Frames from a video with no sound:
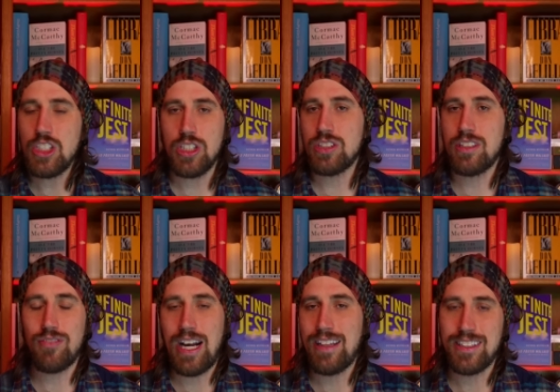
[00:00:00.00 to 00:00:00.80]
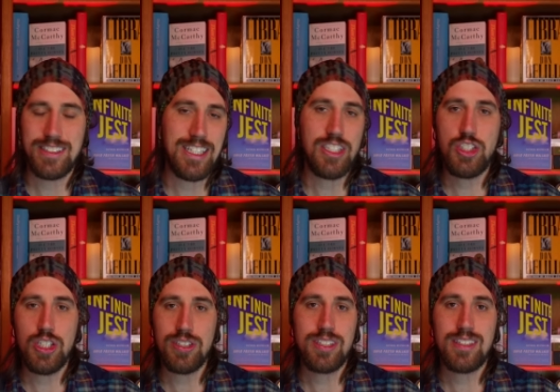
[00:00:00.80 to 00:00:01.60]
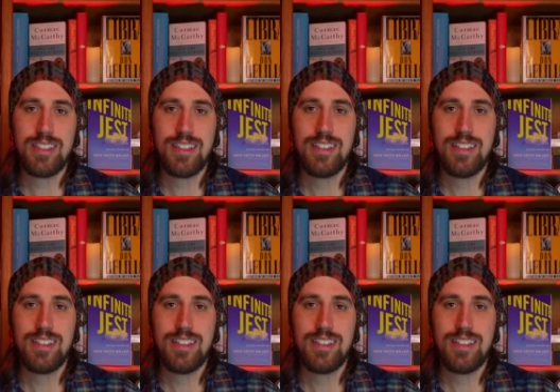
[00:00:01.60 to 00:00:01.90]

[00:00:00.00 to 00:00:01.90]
than just the violence, than just